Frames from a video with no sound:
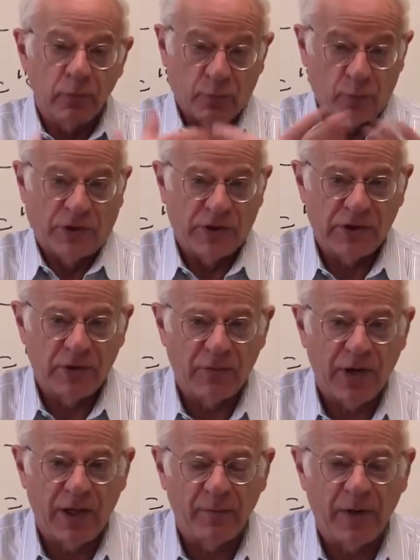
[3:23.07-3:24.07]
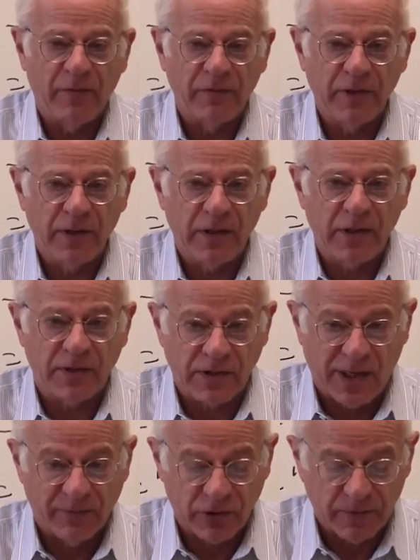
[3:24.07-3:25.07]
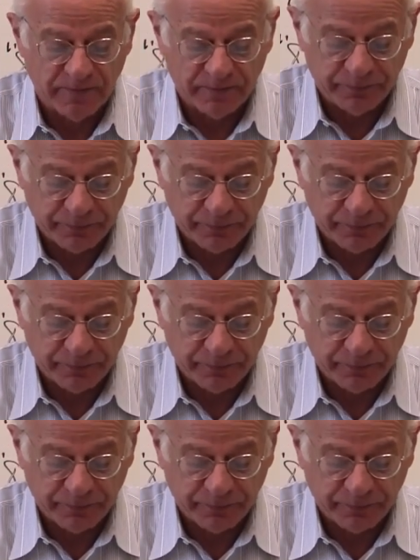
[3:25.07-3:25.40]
which is the realm of consumption.